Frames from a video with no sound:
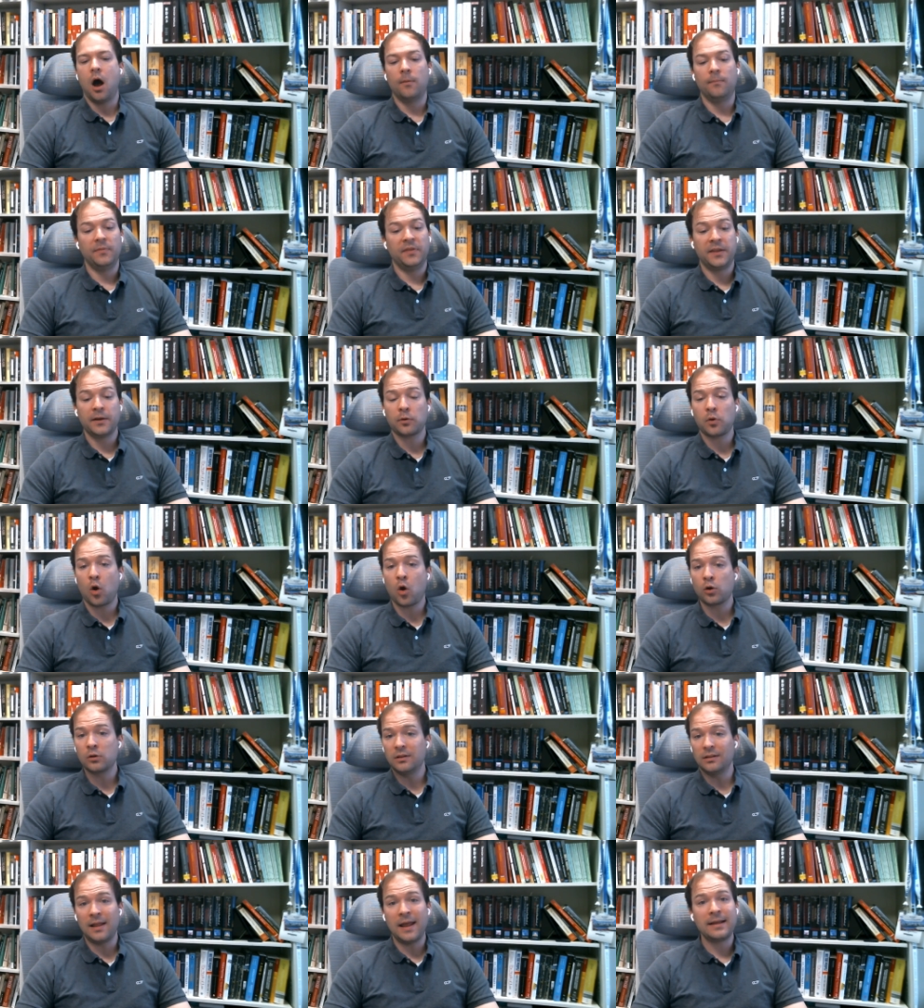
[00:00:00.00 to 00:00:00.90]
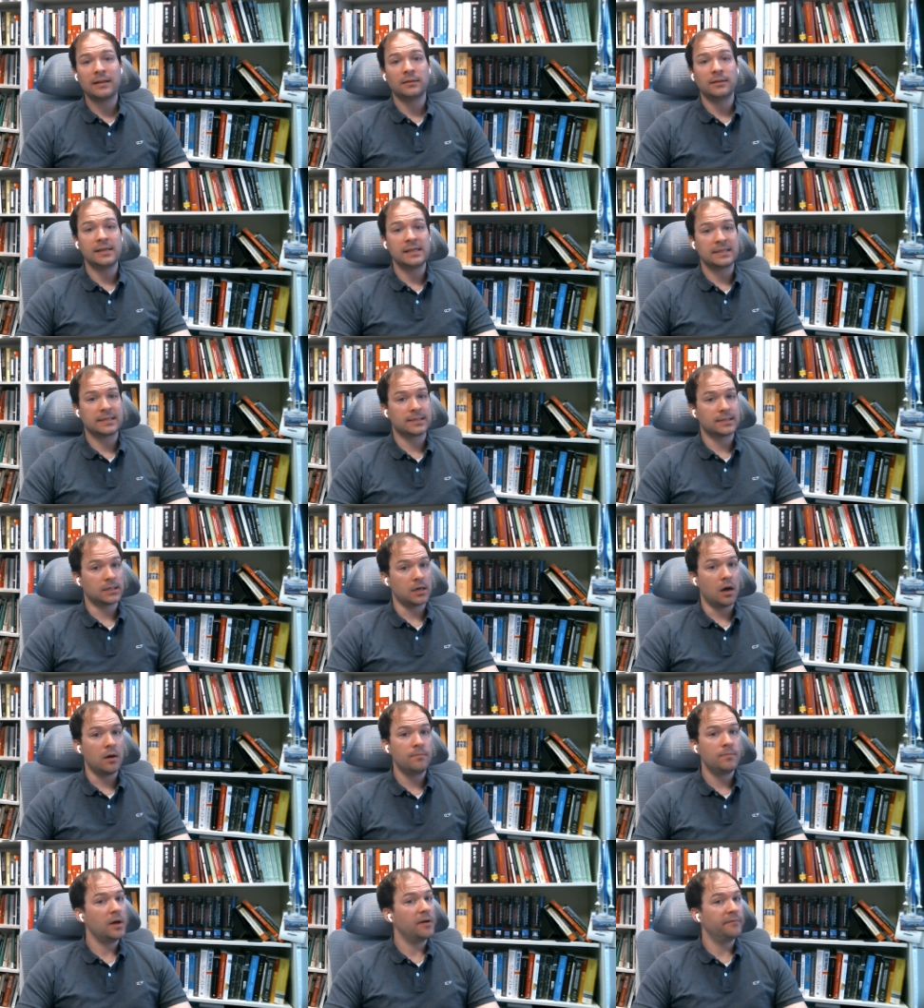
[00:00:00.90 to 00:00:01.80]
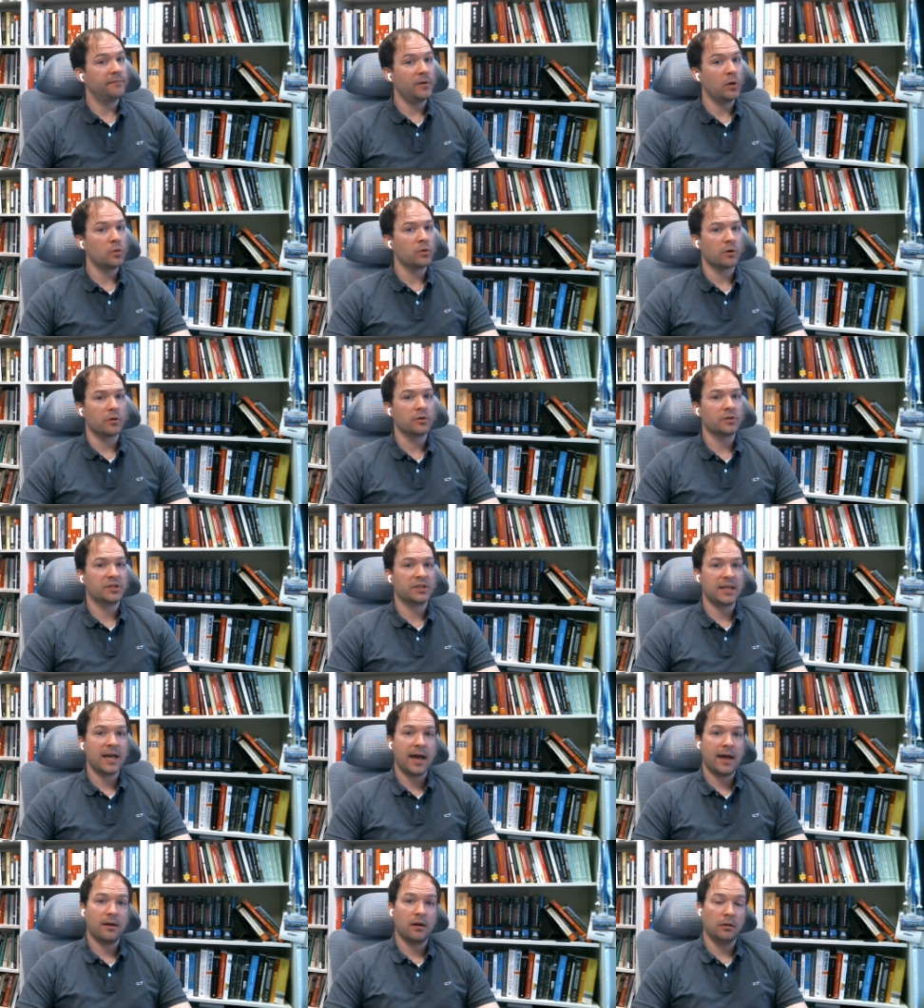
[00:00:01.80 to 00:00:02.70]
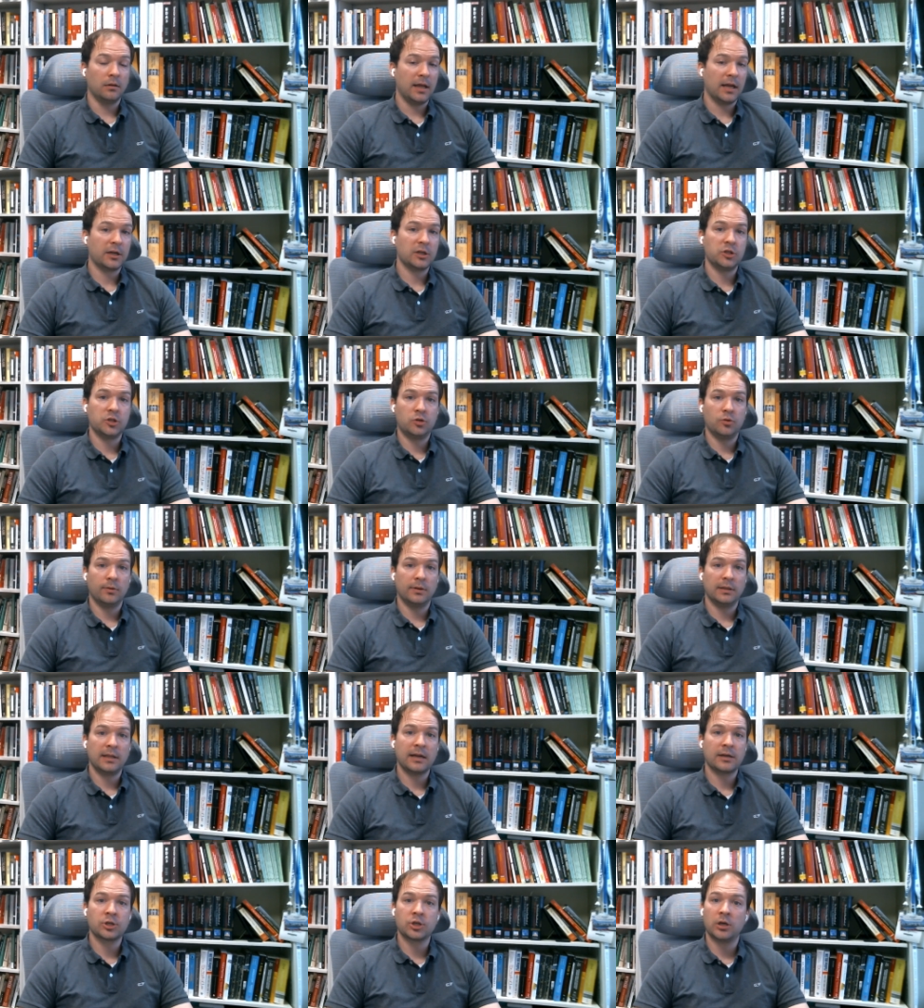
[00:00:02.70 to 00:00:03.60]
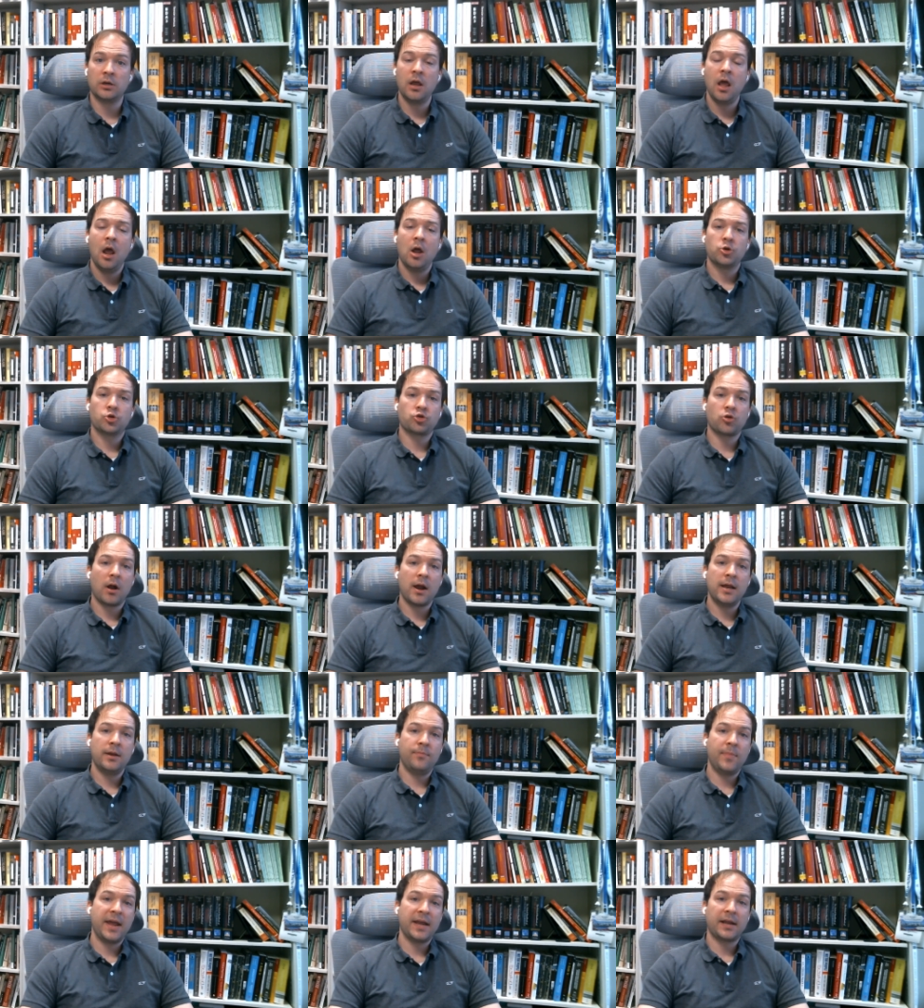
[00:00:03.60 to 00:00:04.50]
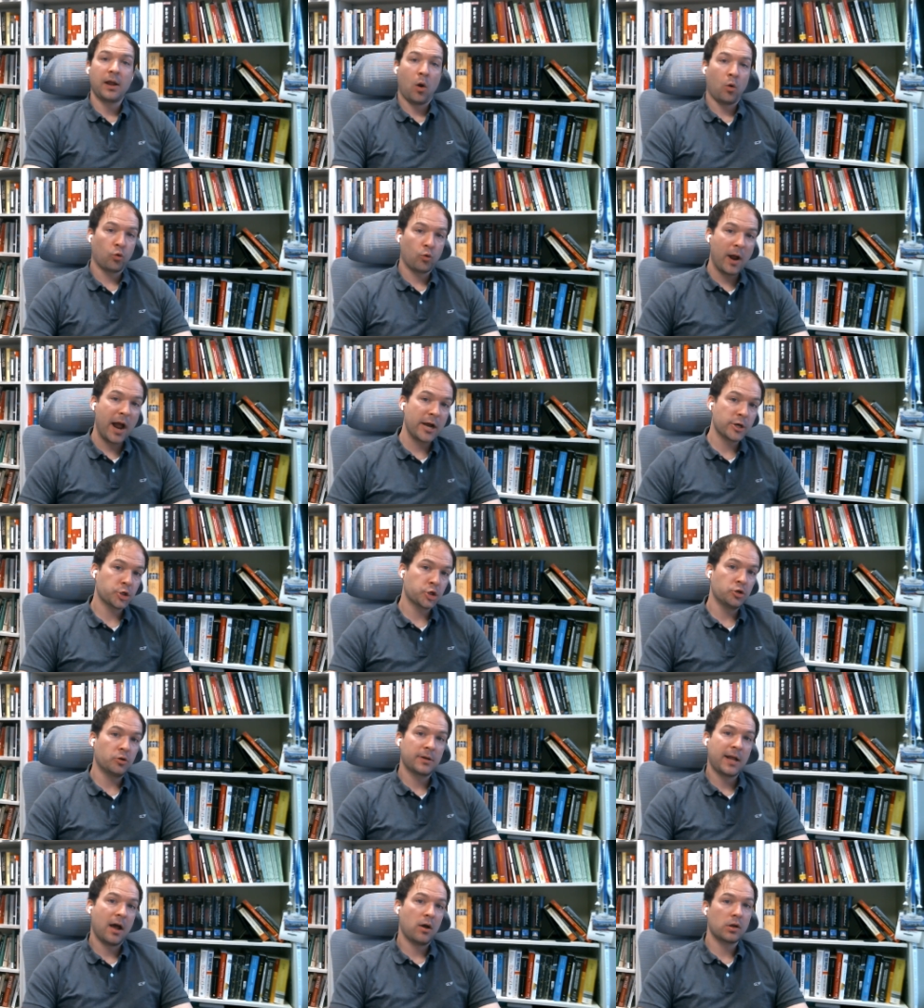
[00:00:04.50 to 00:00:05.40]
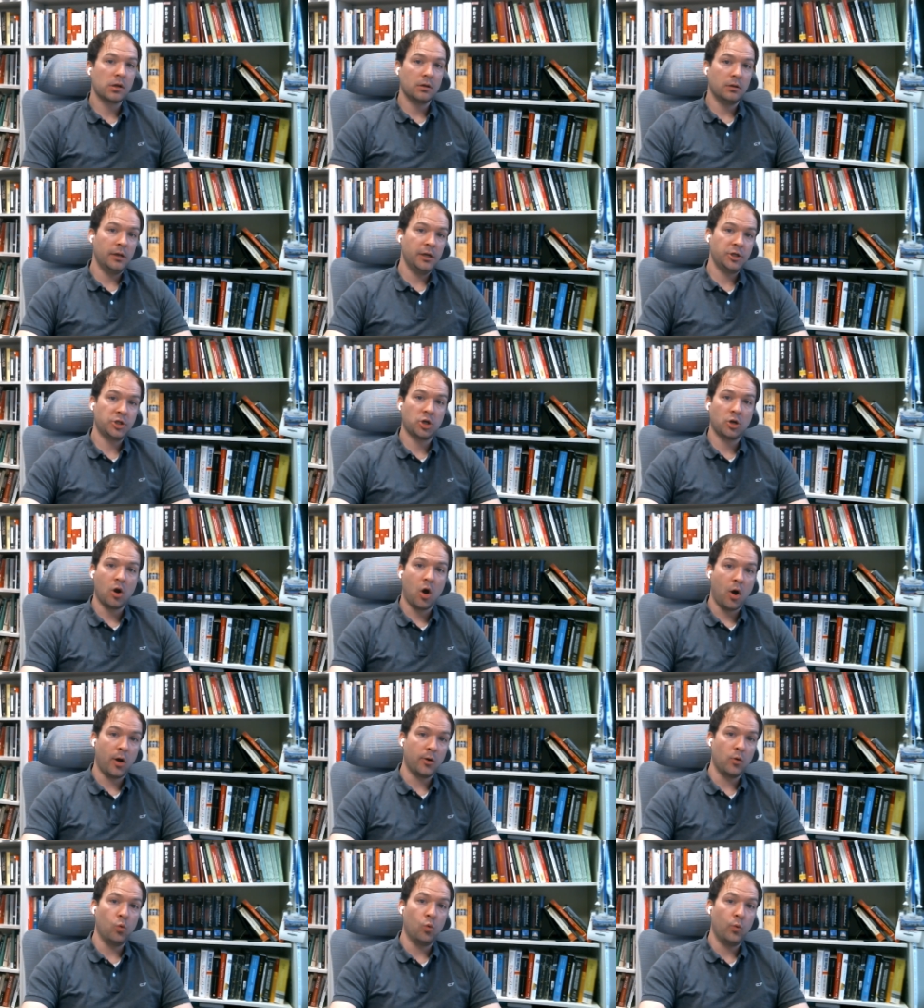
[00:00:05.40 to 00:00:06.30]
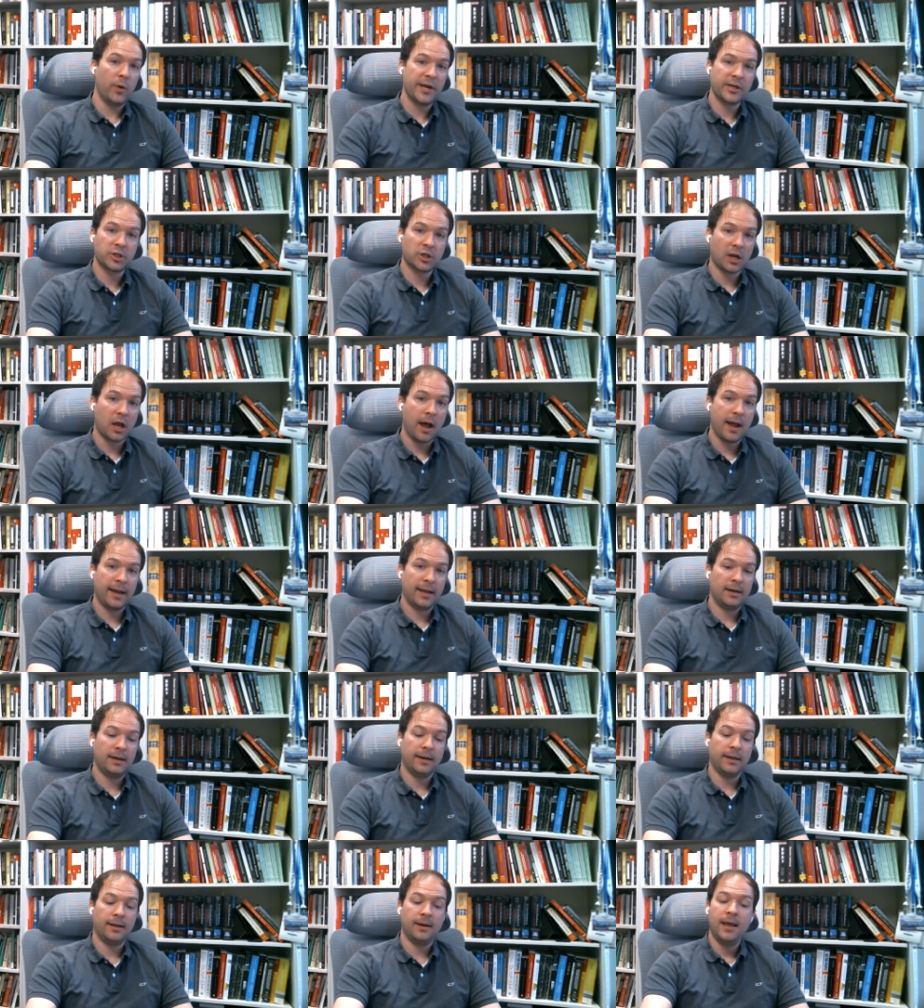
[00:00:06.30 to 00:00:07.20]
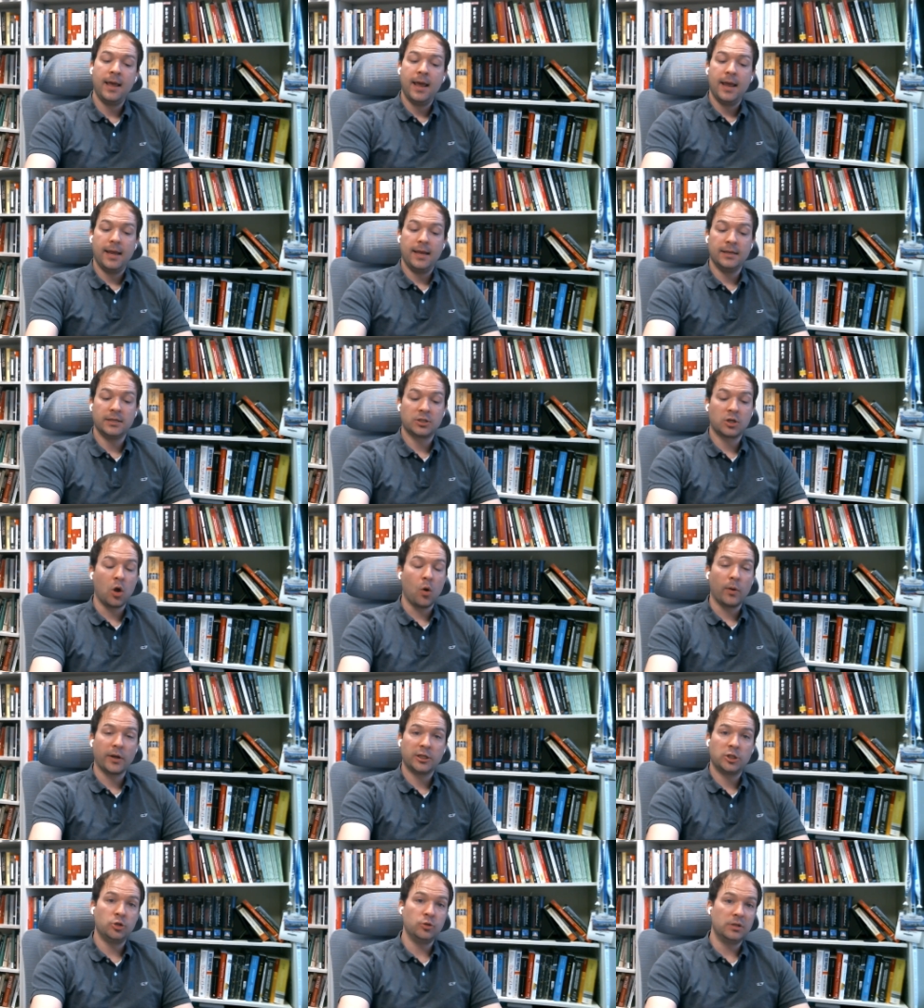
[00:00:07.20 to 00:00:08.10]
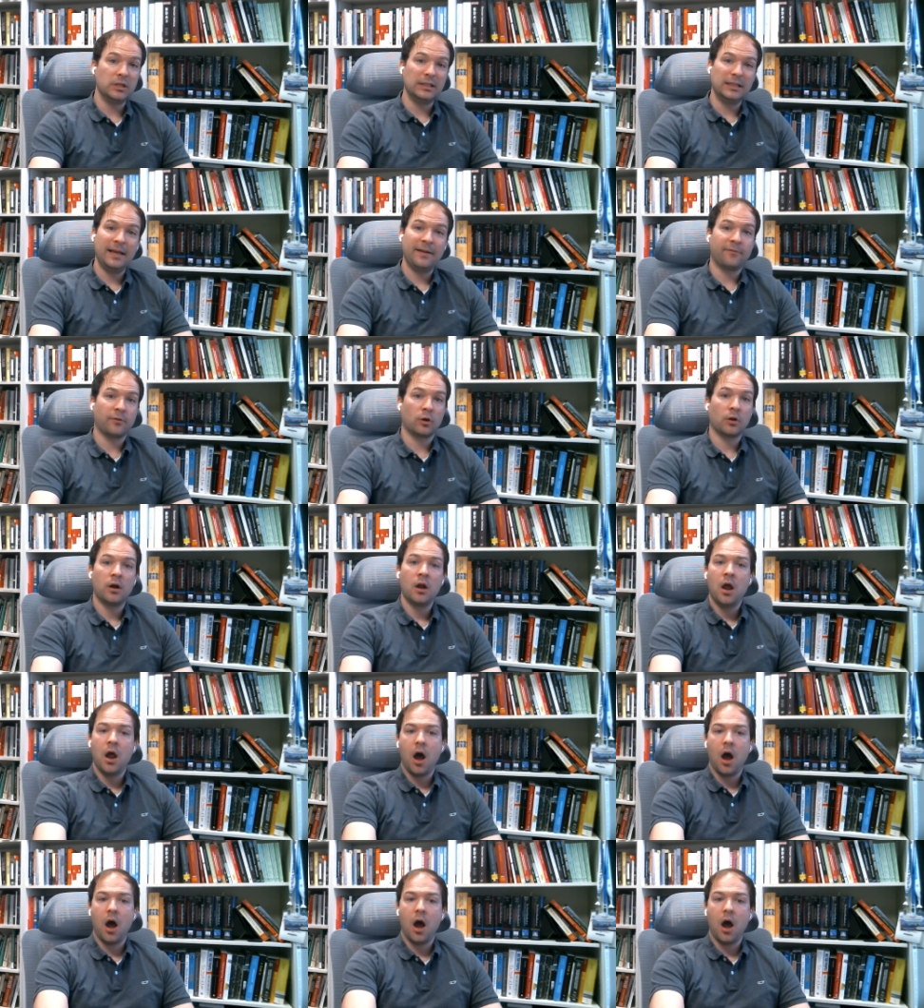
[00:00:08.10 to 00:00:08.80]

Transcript: There are likely some voters that election to election try and make a rational calculation on which candidate is going to deliver